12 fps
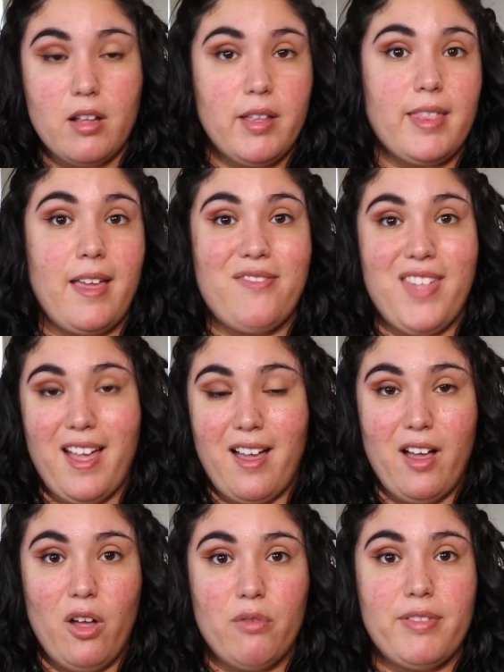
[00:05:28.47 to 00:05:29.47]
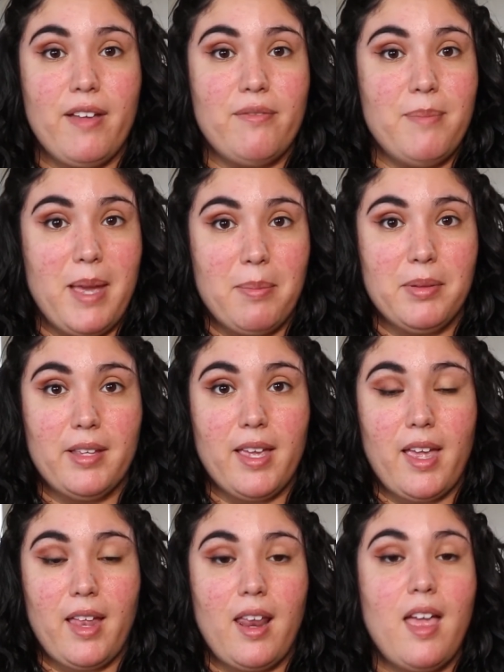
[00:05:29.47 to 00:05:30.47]
Like they have the e.l.f., they have
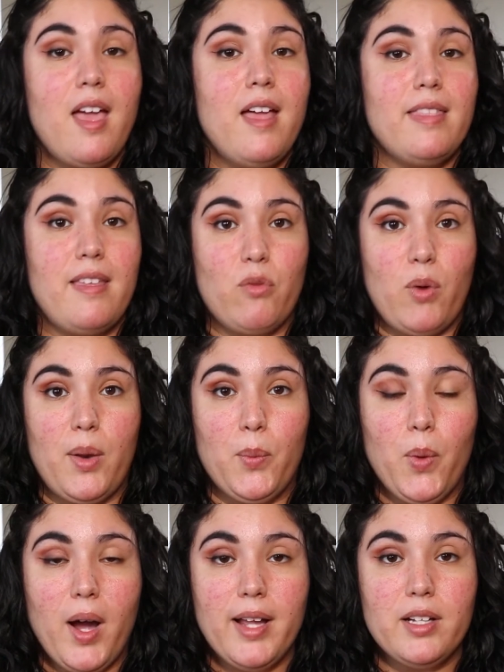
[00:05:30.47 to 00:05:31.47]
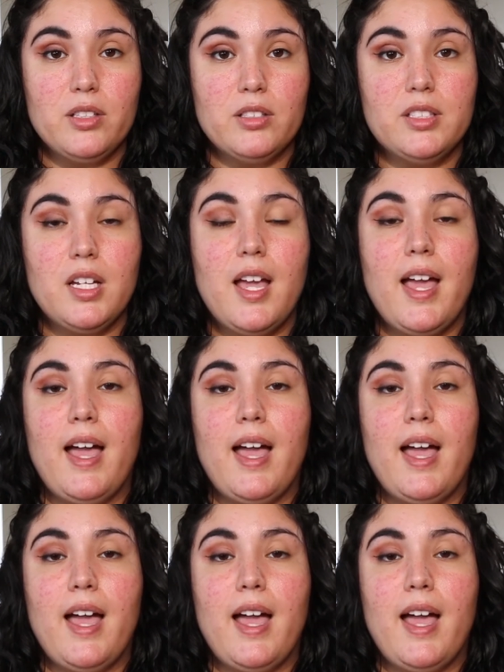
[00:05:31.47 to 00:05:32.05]
Maybelline, they have Wet n Wild.